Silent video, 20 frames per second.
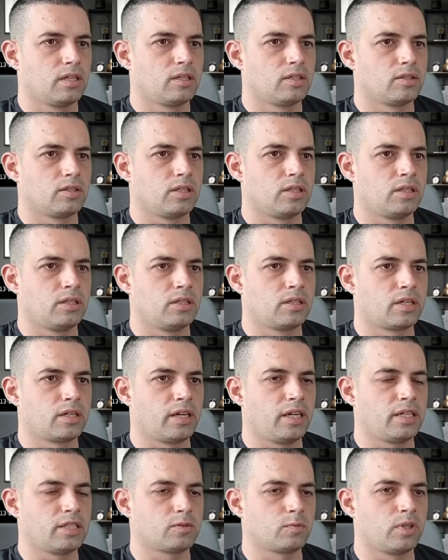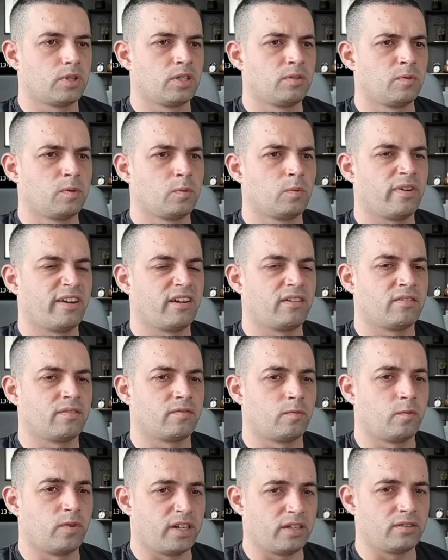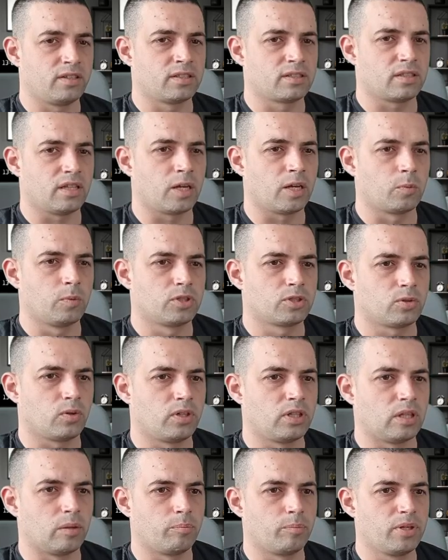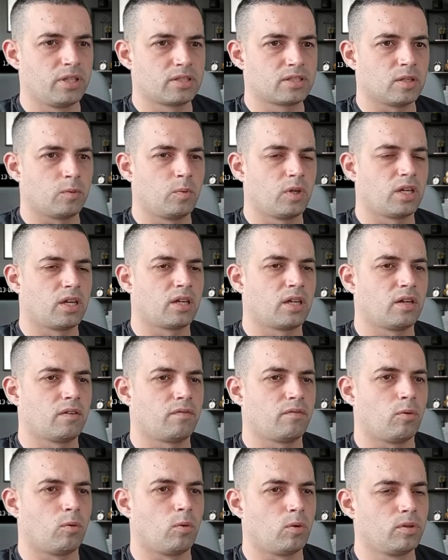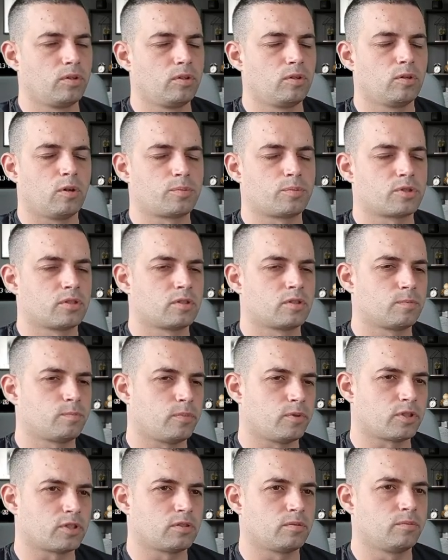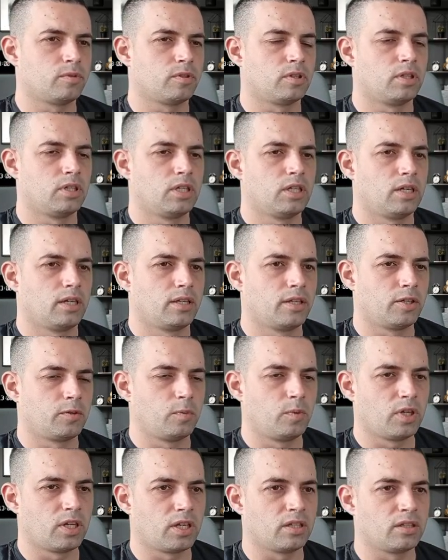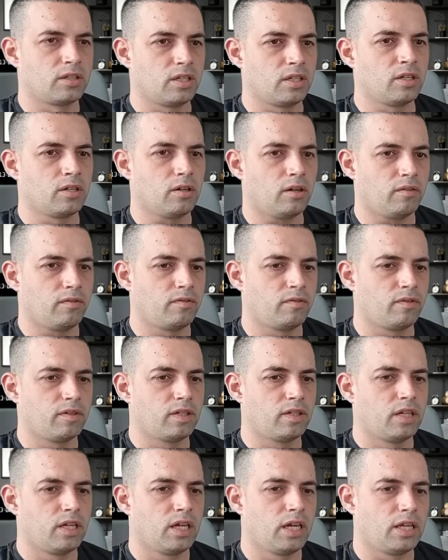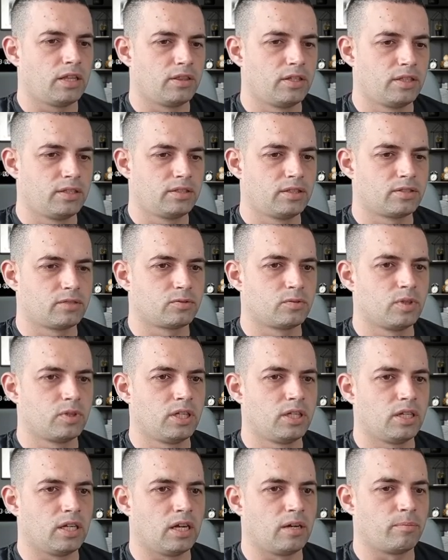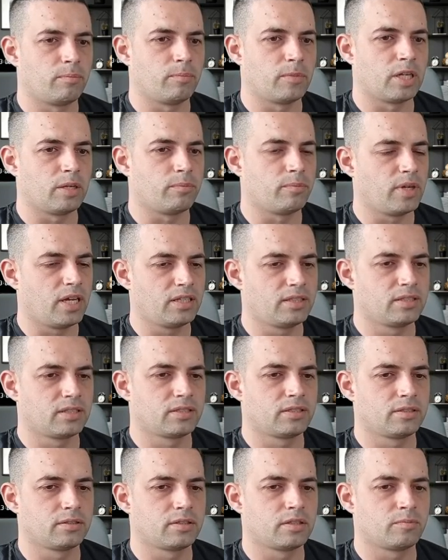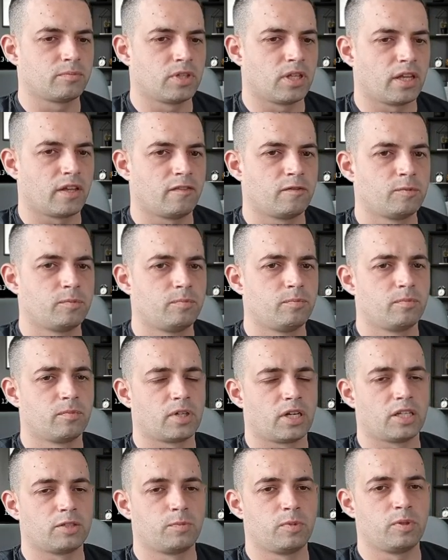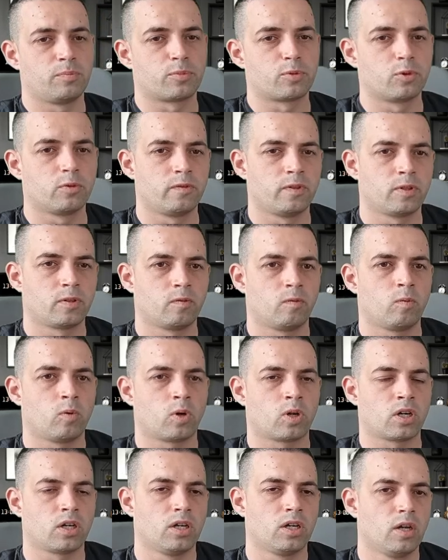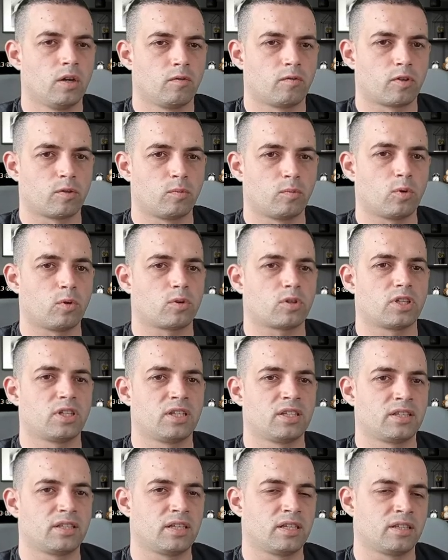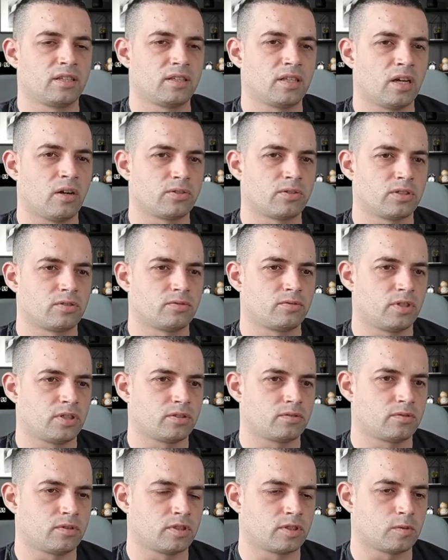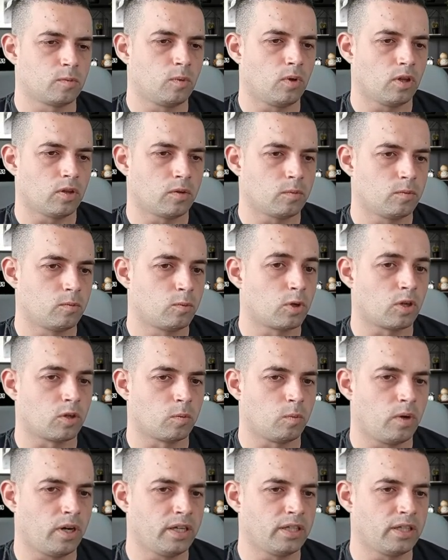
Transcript: In the case when we want variants like we saw in the pizza, we can have all the options possible that we can think of. And this is really an amazing system that has been proven to work for more than 10,000 restaurants worldwide.